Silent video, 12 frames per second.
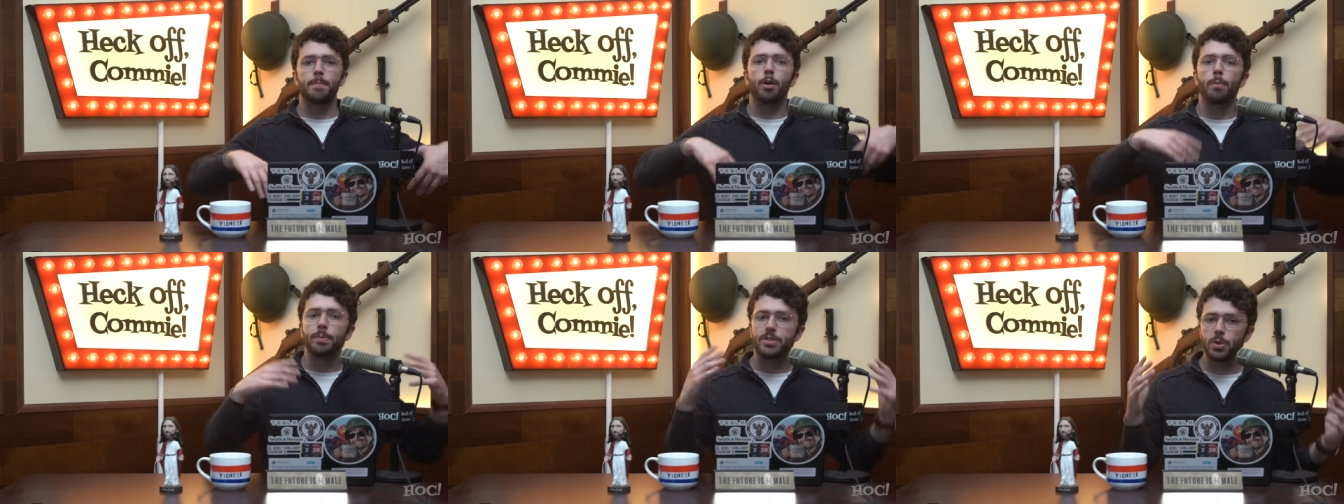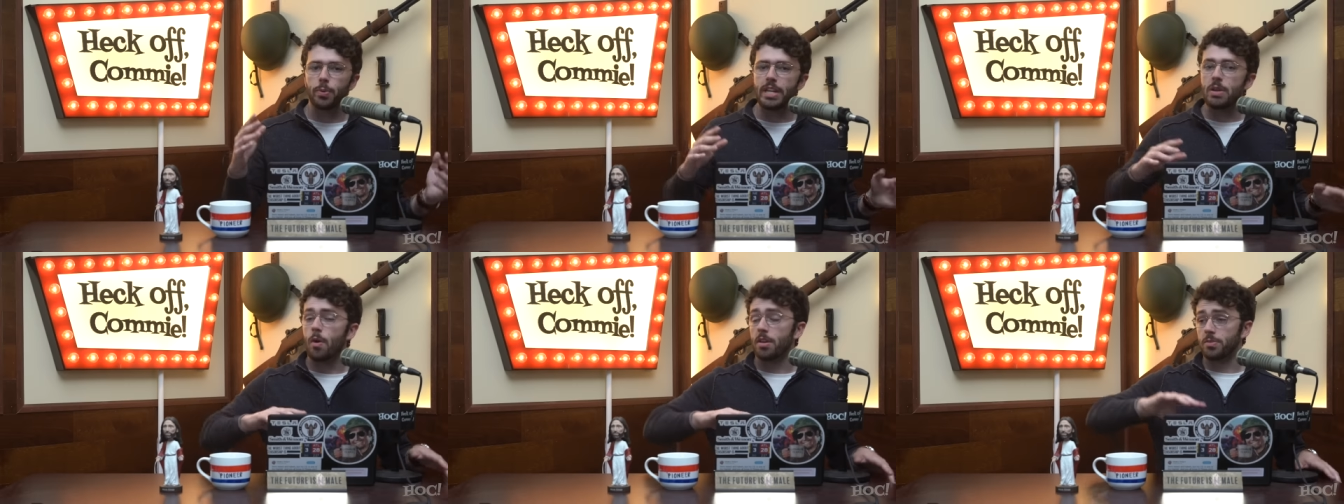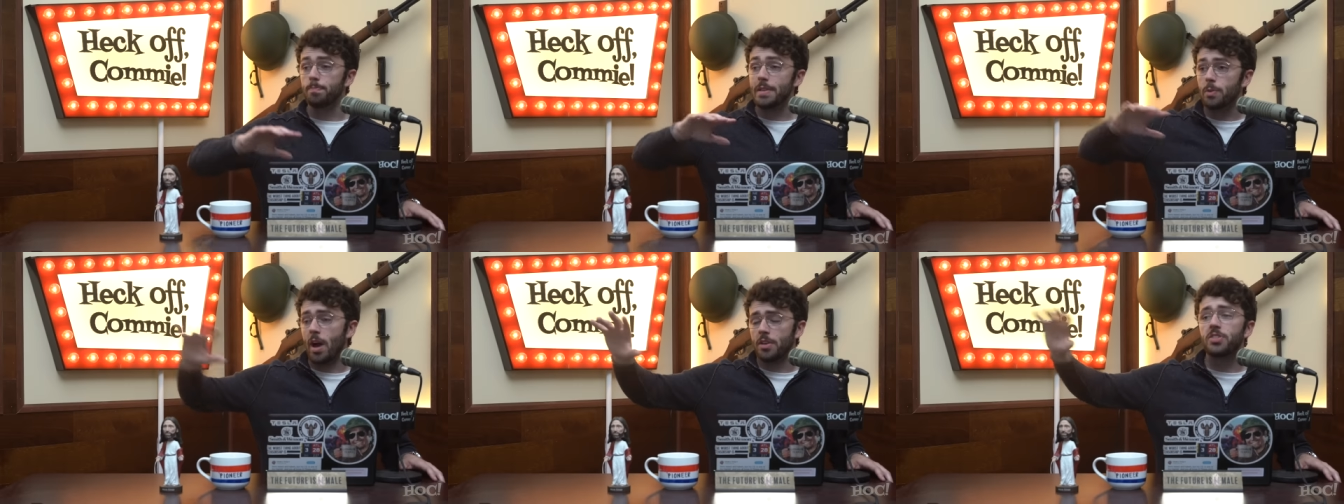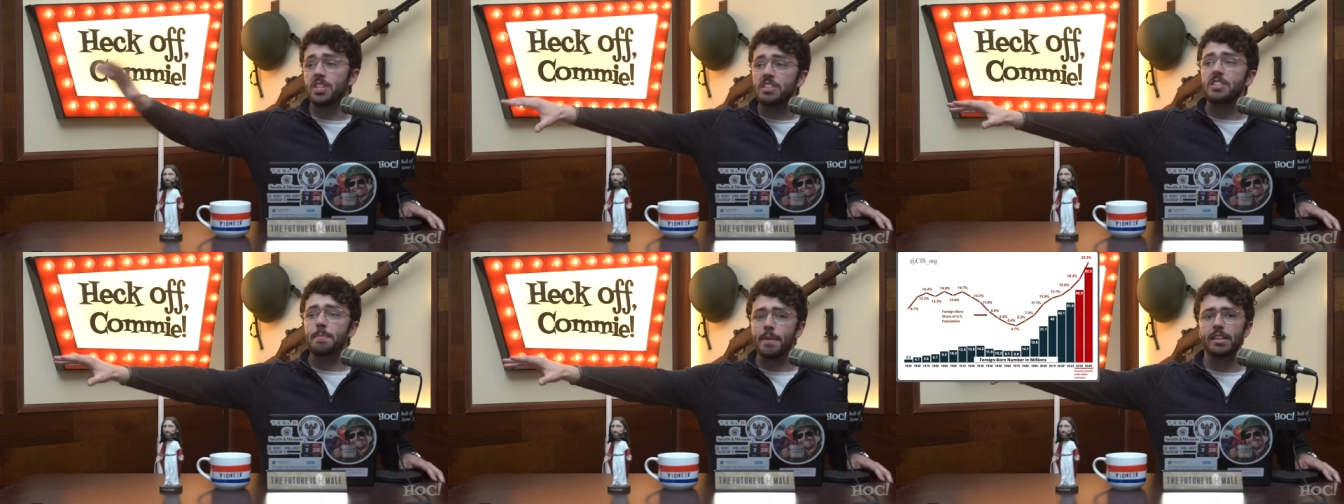in perpetuity while meanwhile
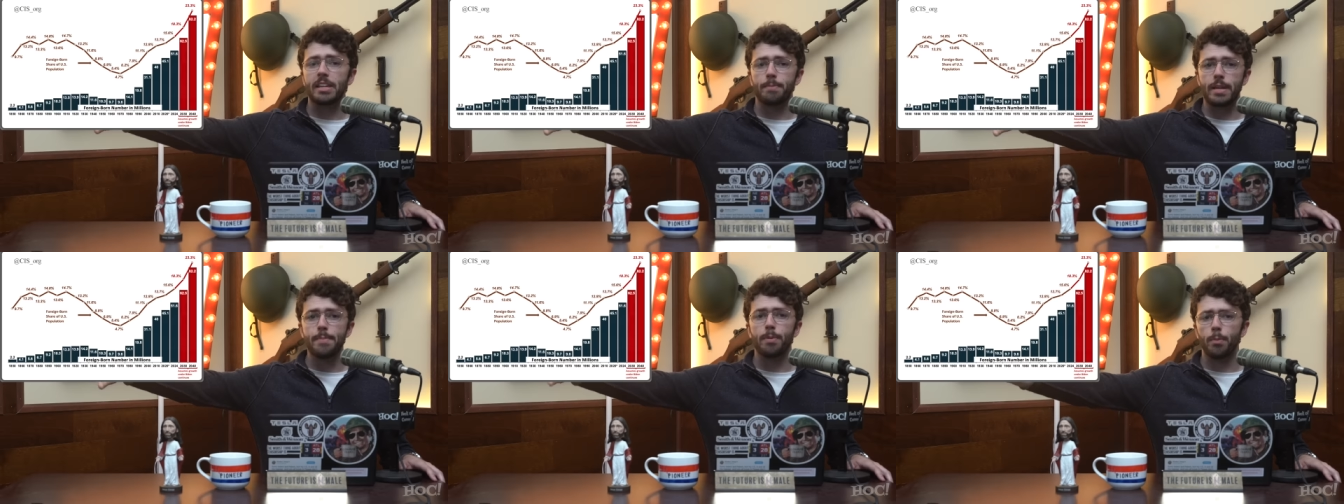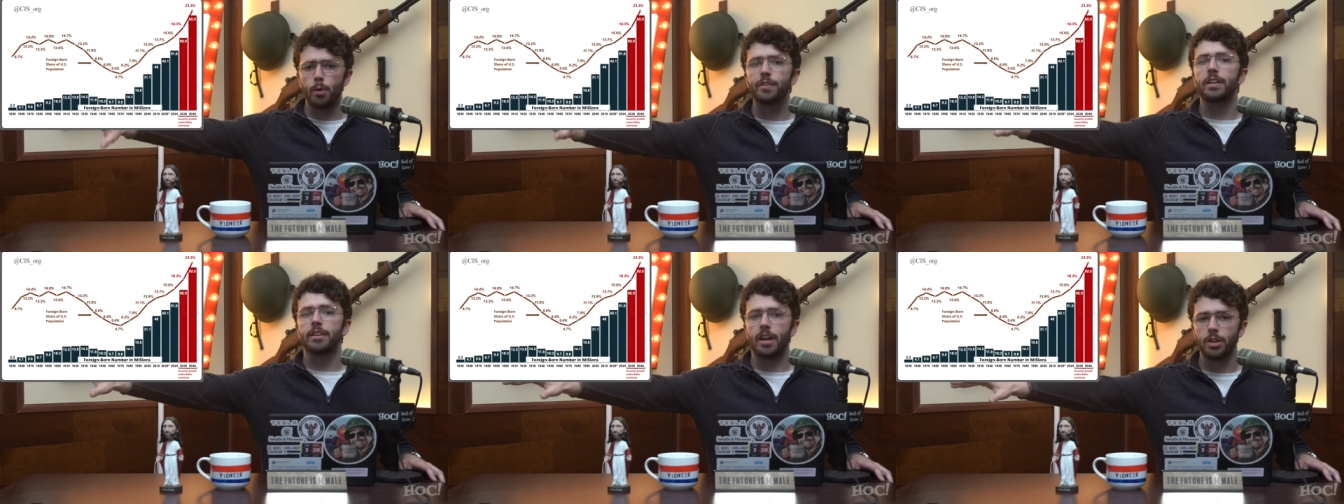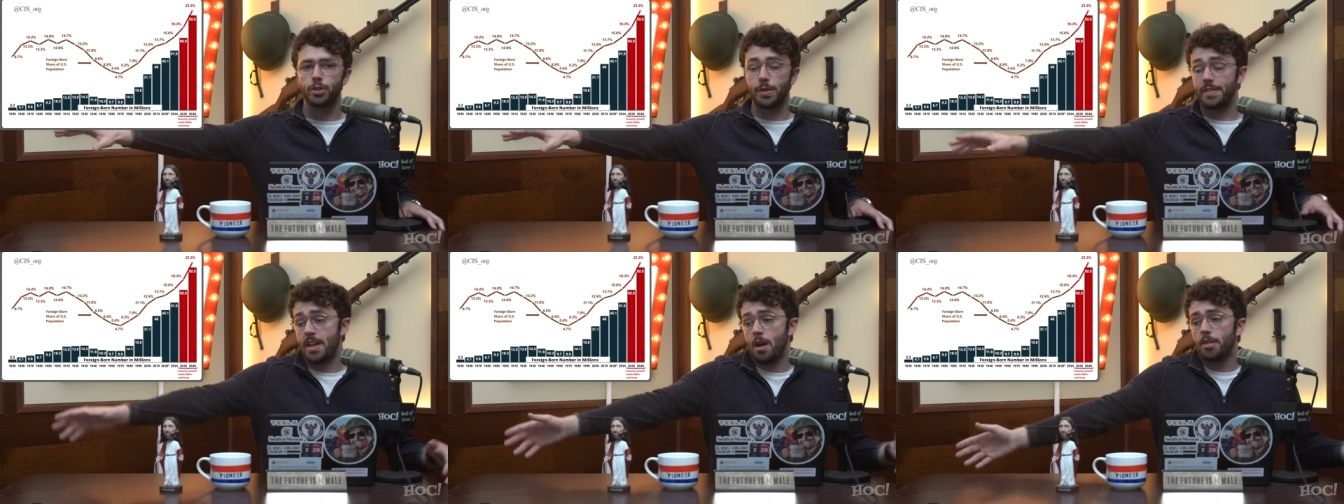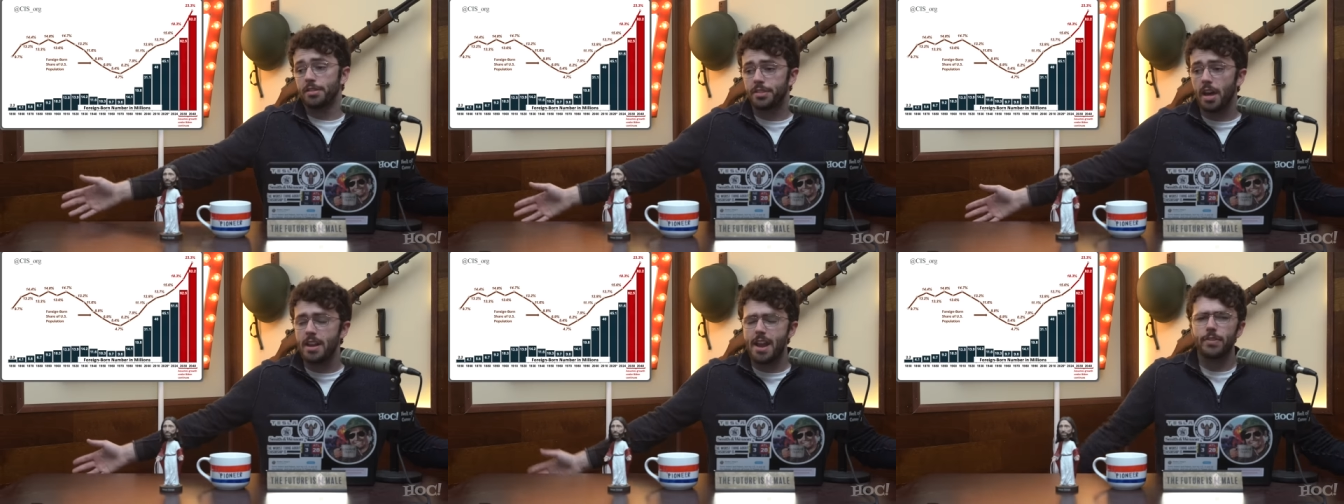60 million people move into the country, and then all of a
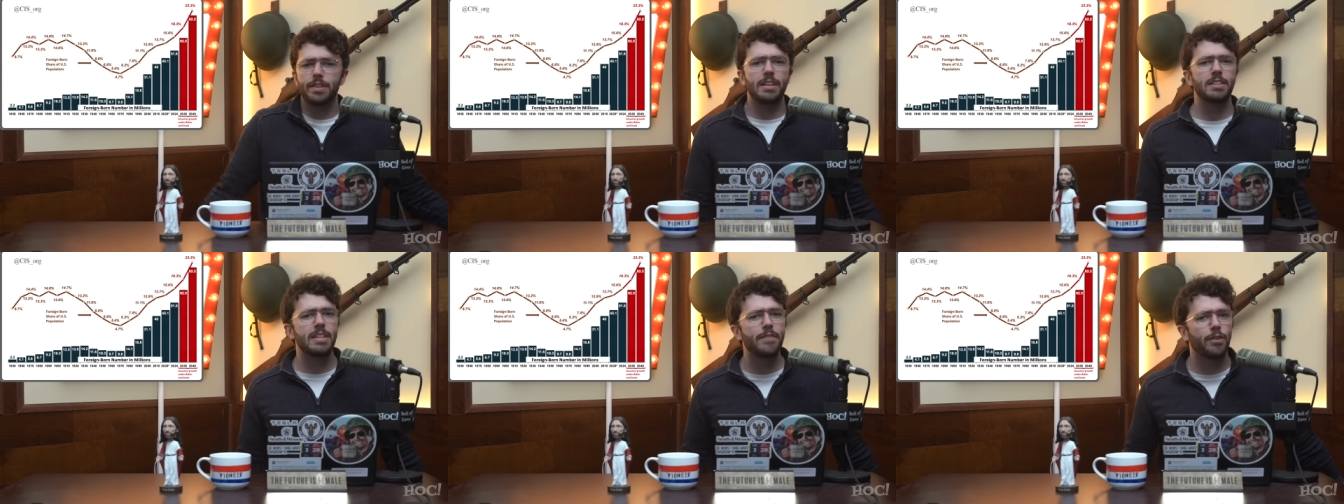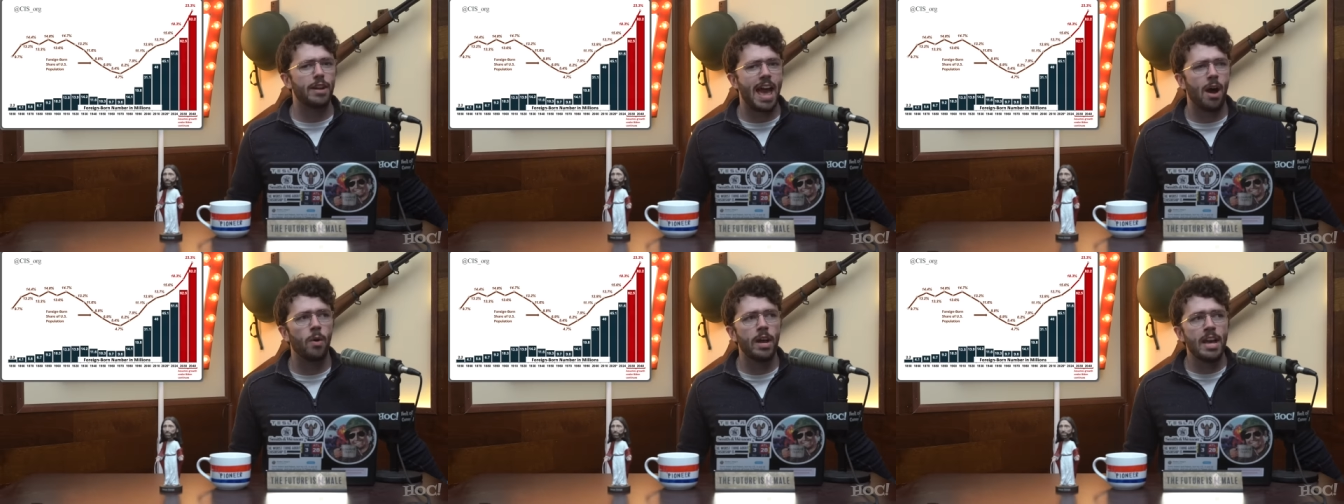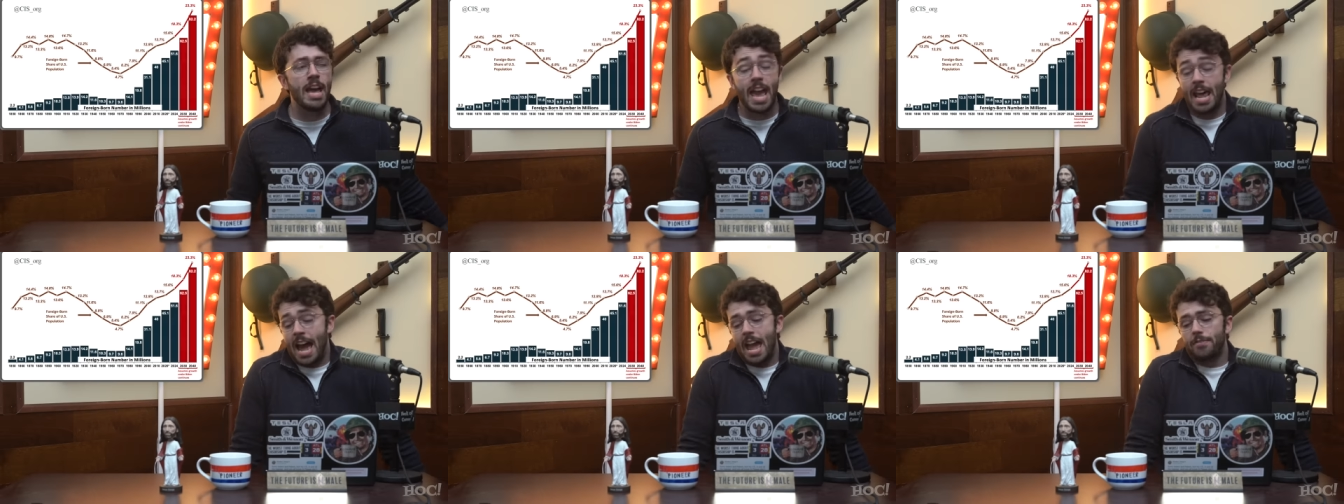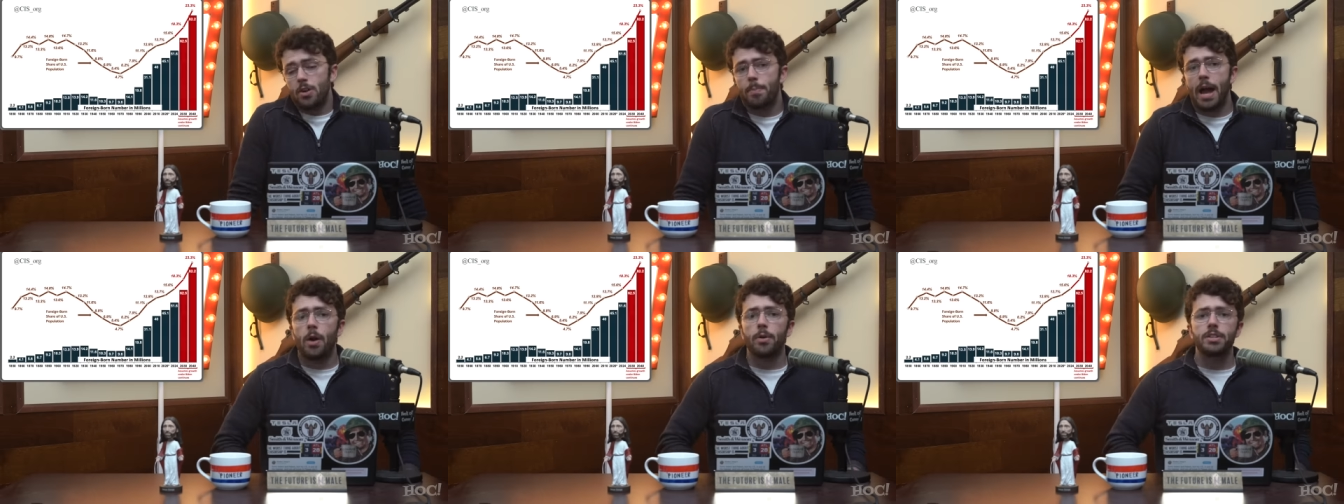sudden everything's different now, and I have no
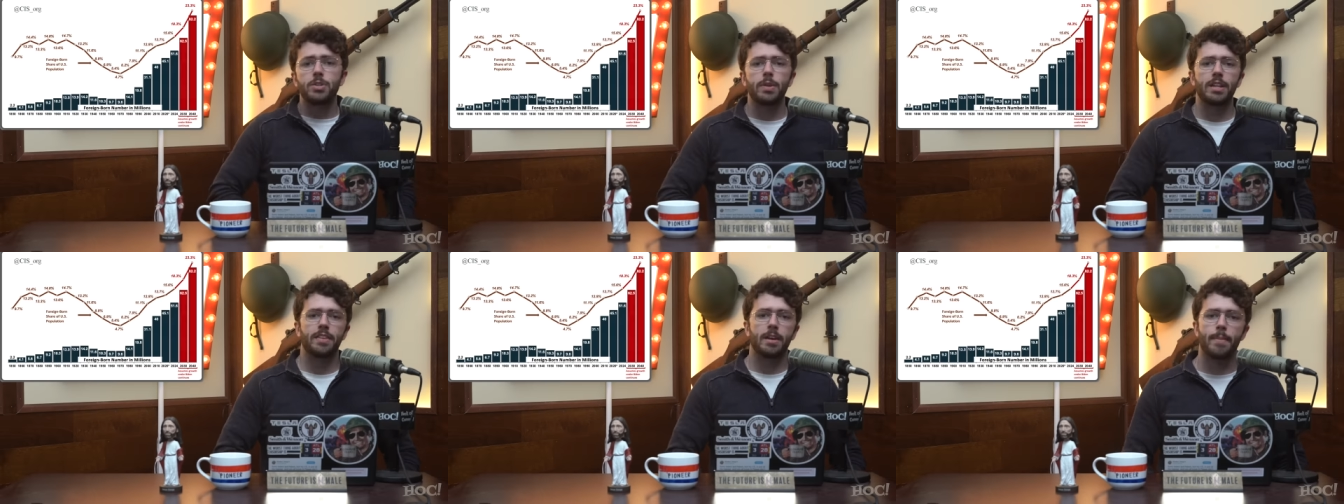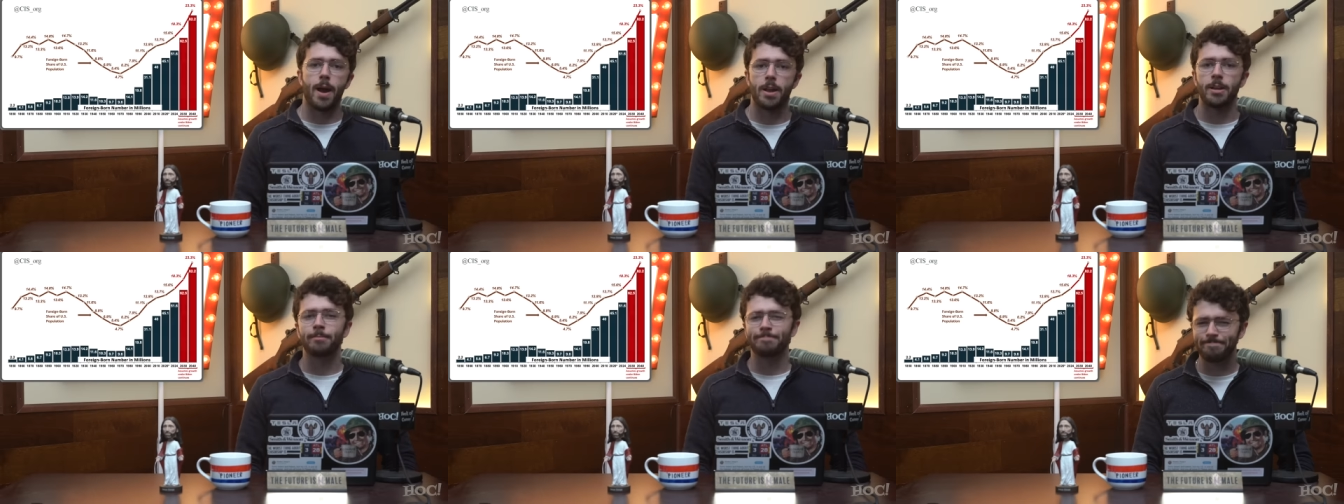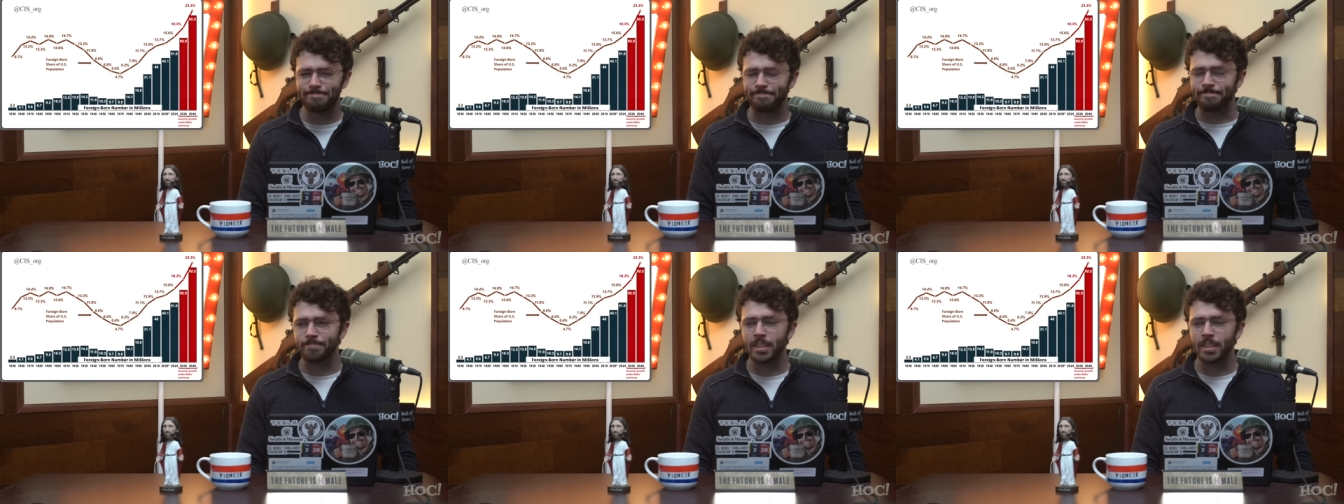power to do anything about it. Hmm.